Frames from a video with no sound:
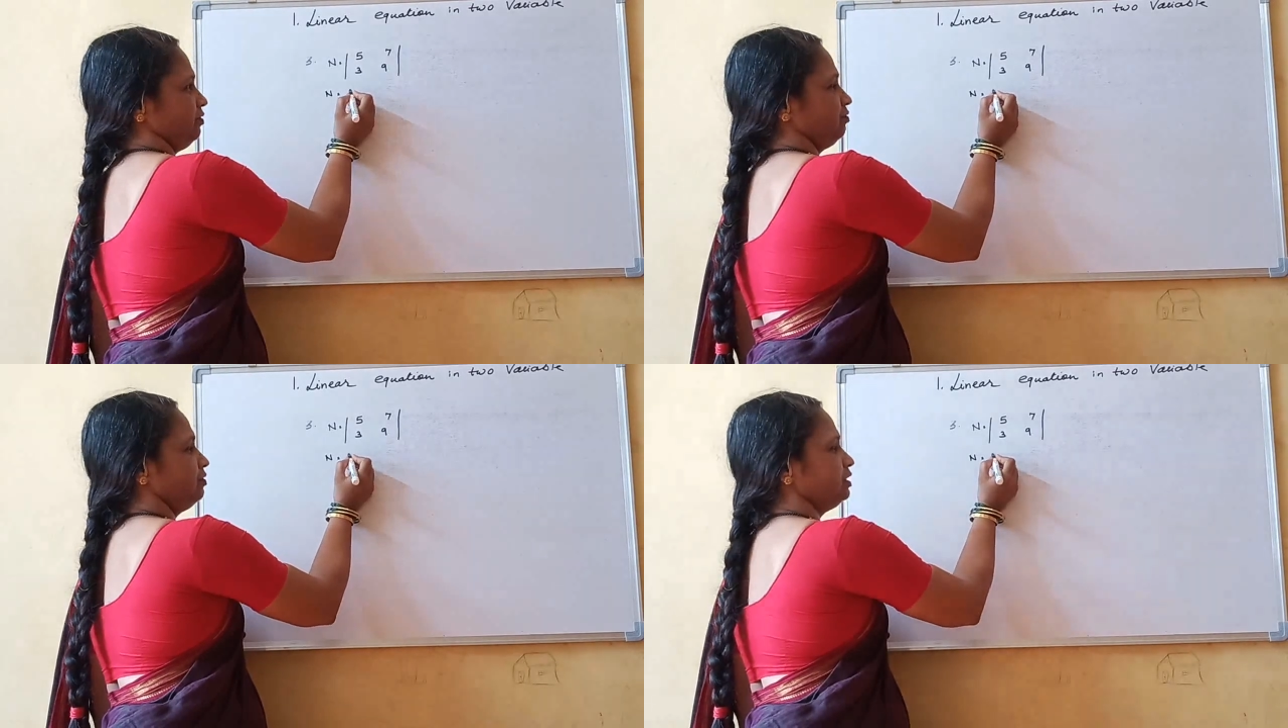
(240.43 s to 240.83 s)

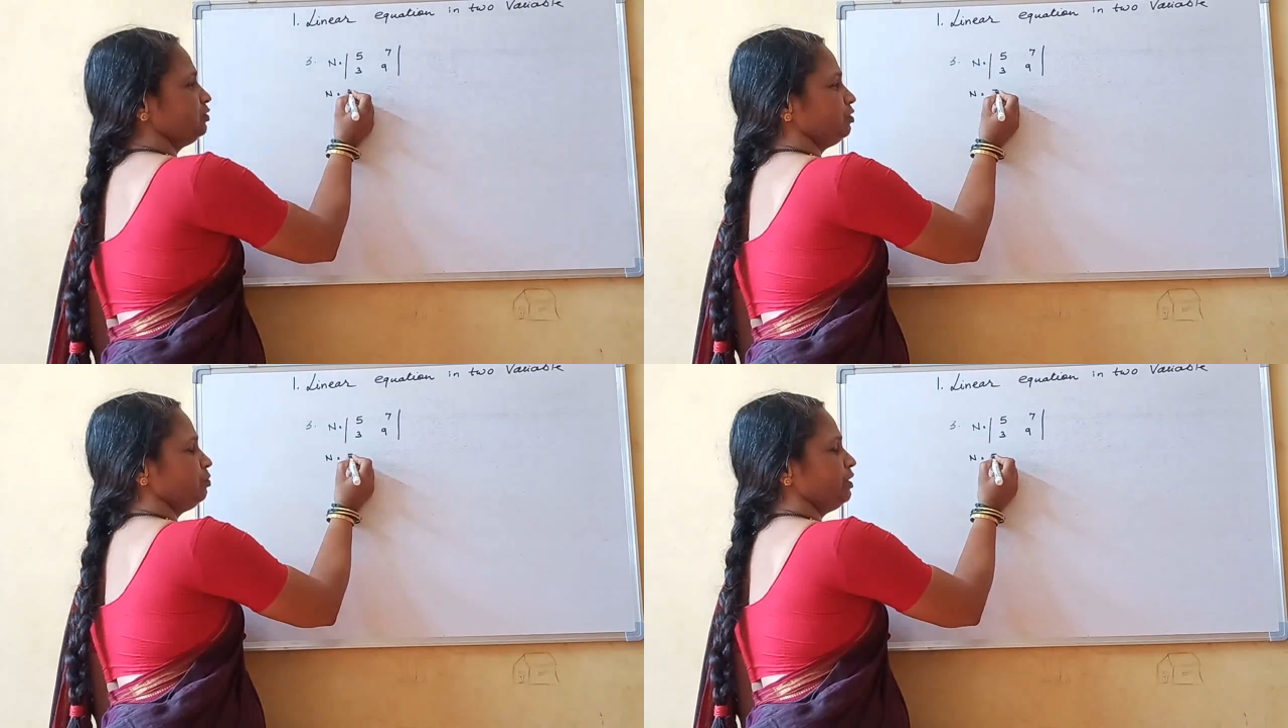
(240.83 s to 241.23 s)
which
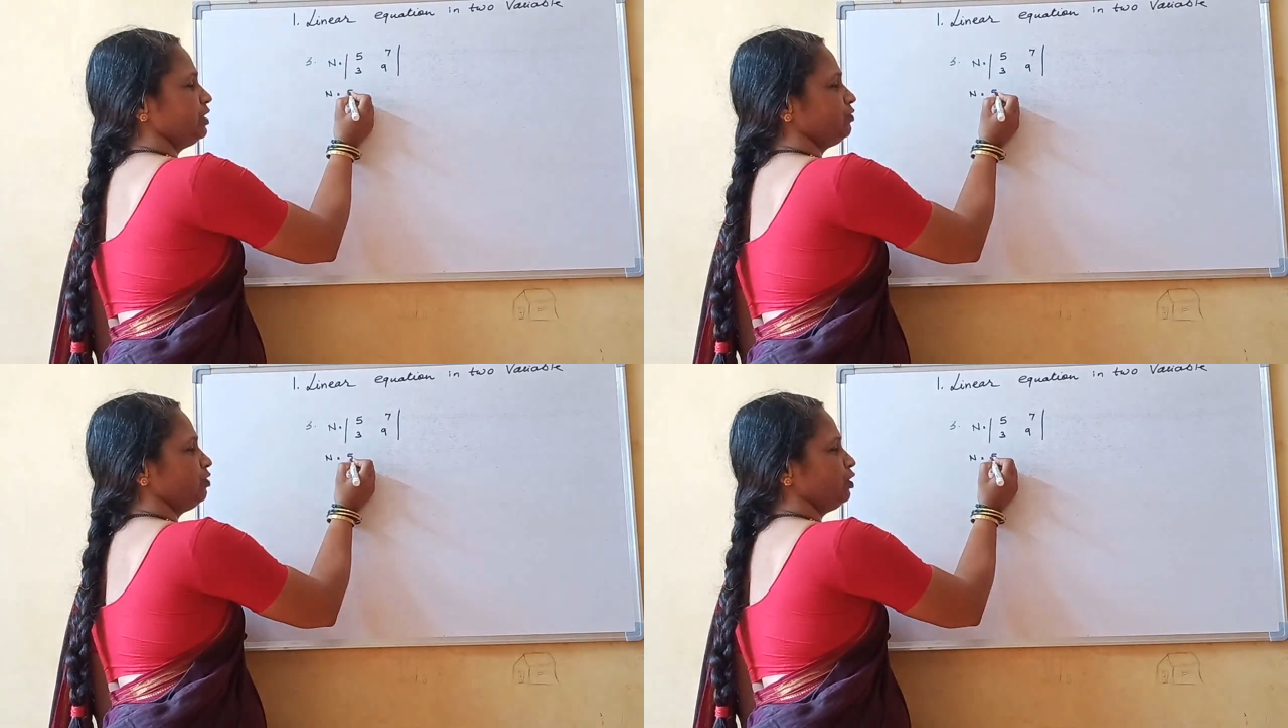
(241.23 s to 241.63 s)
will be
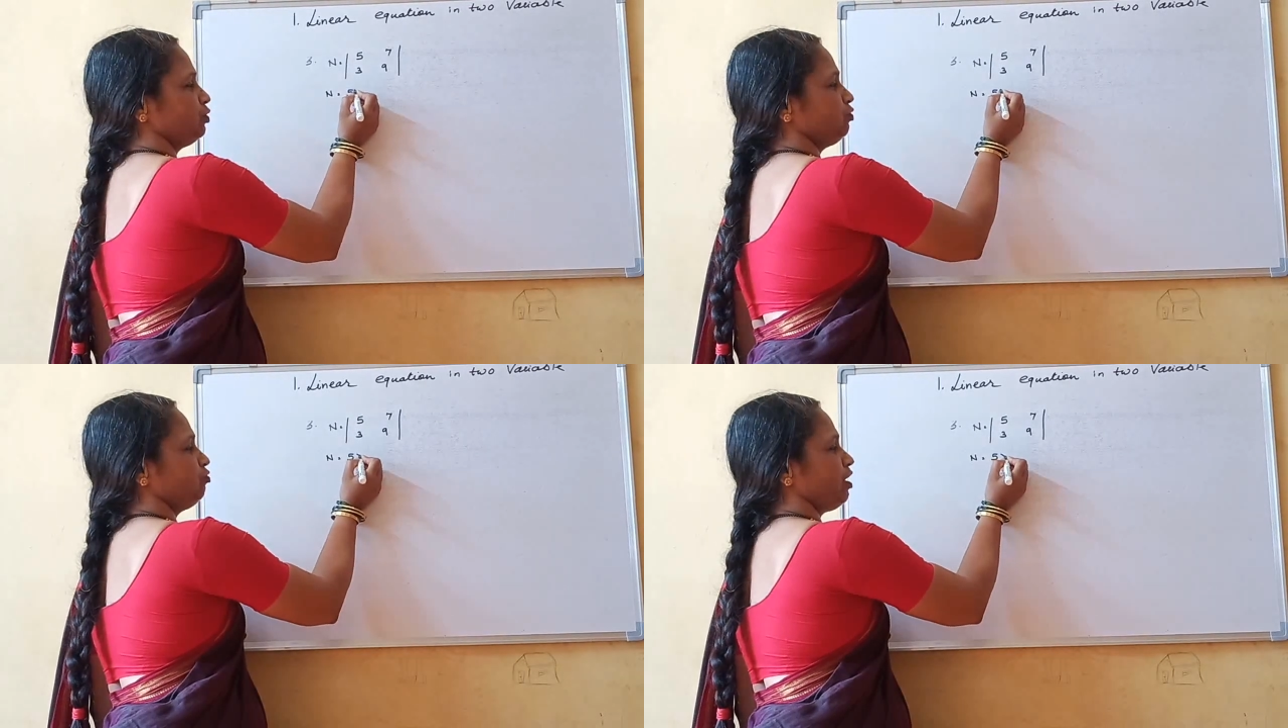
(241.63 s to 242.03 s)
equal
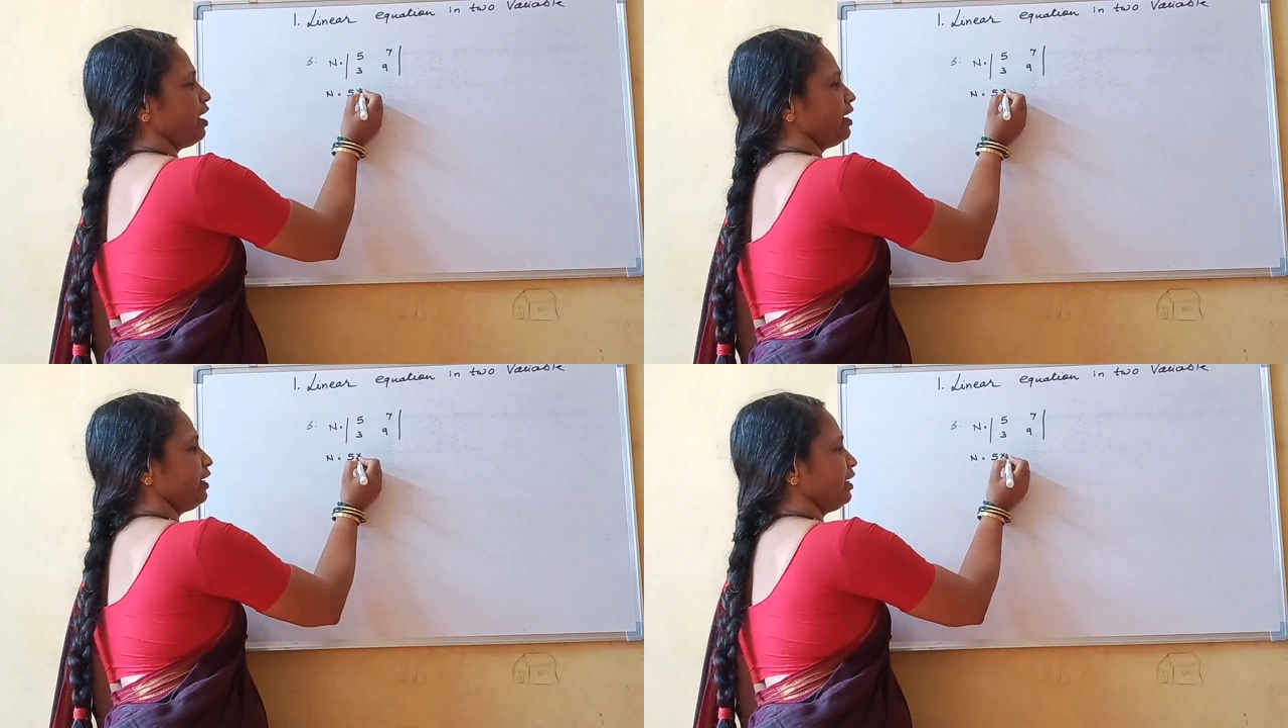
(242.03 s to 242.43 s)
to
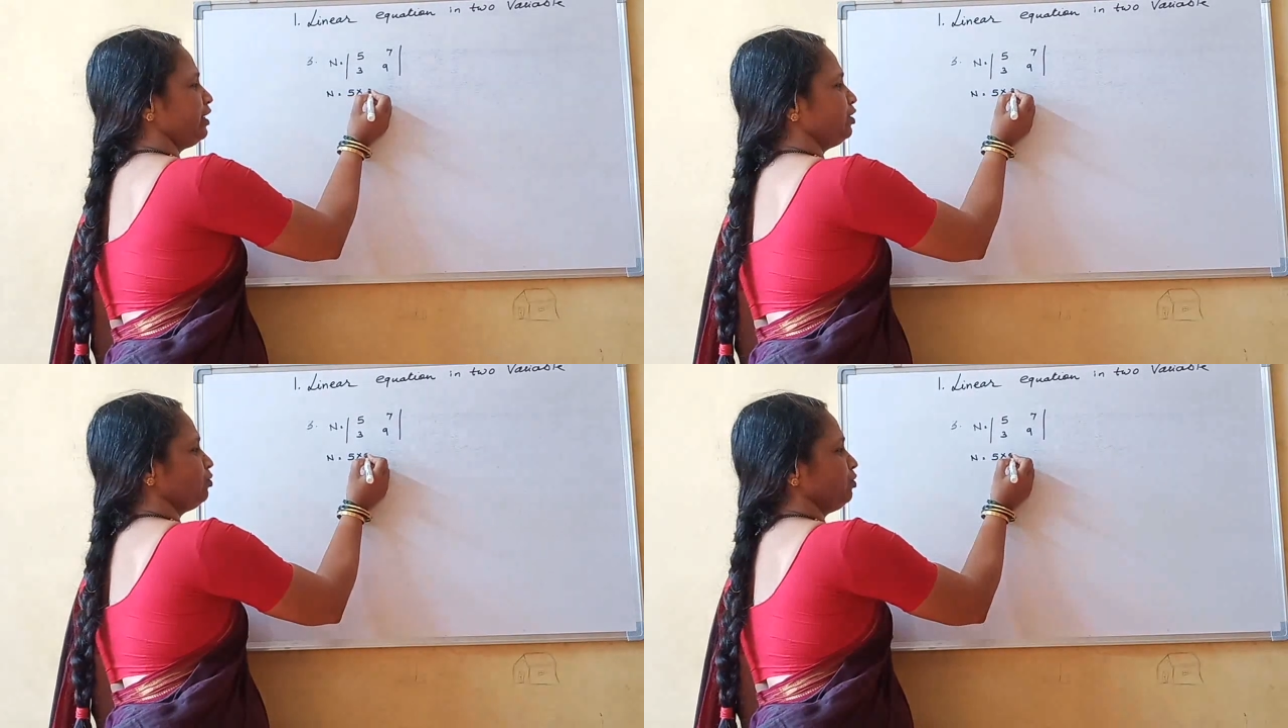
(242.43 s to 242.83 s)
5
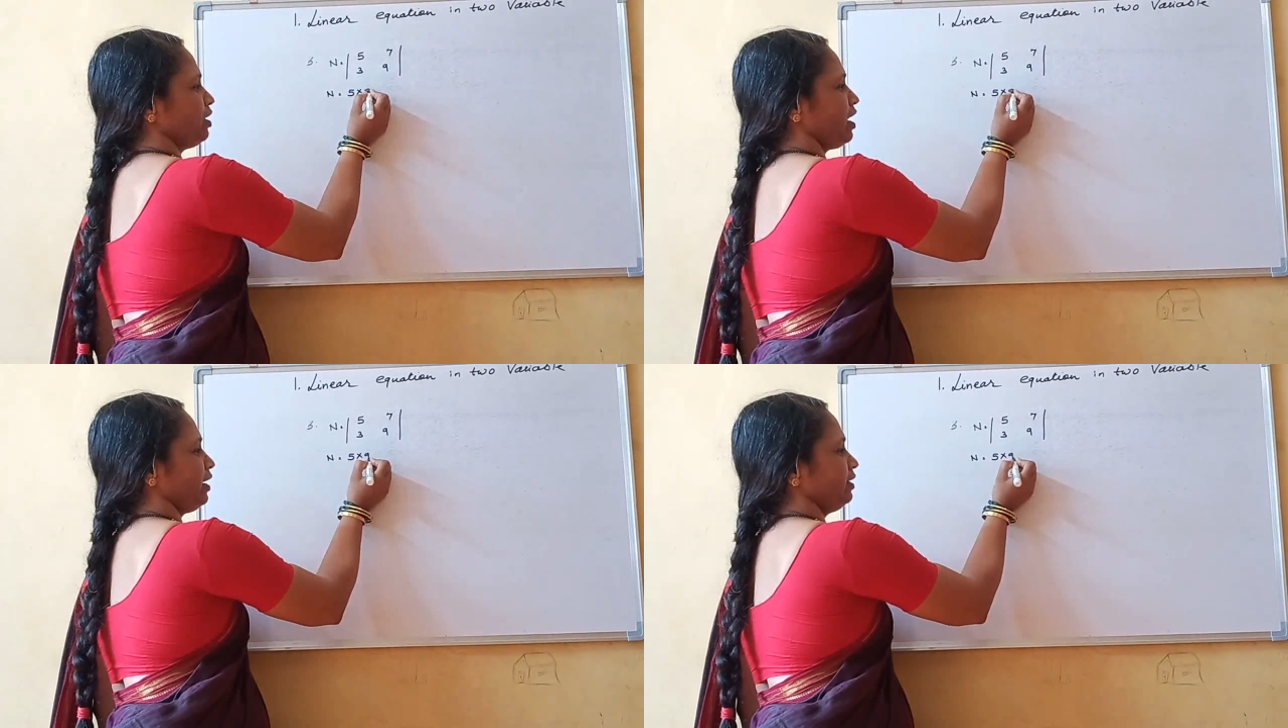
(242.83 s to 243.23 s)
into
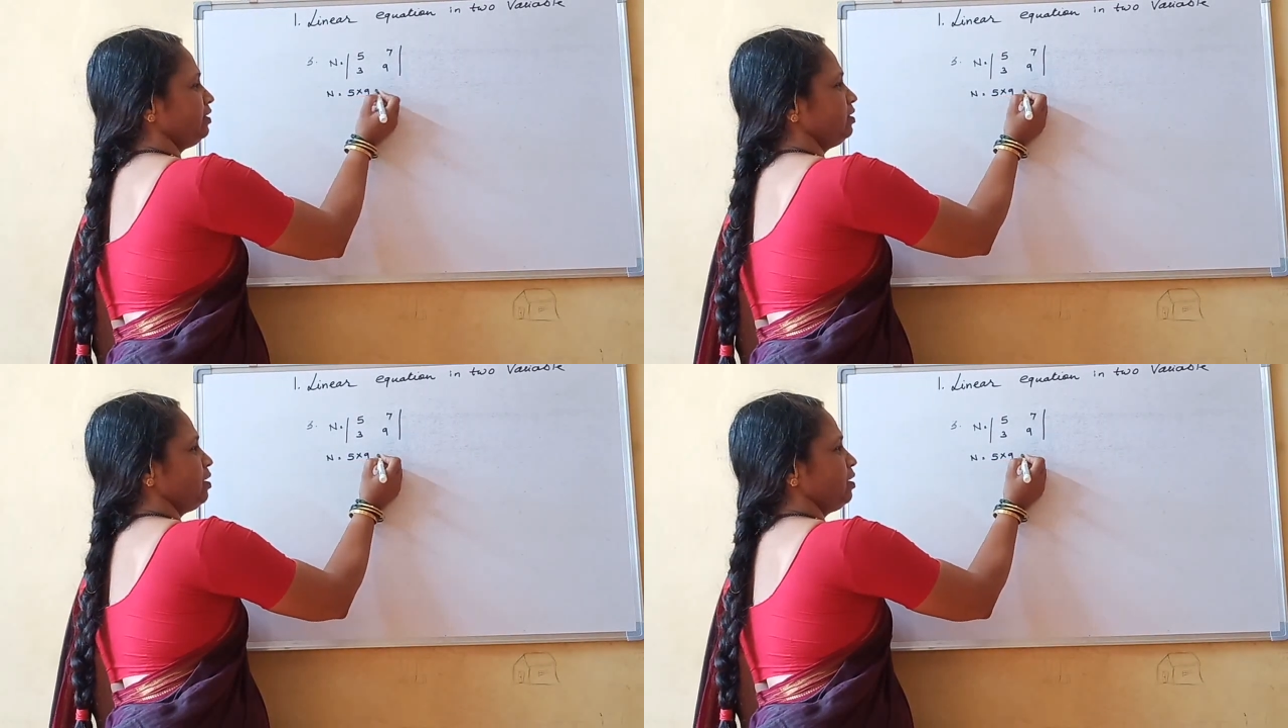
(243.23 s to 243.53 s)
9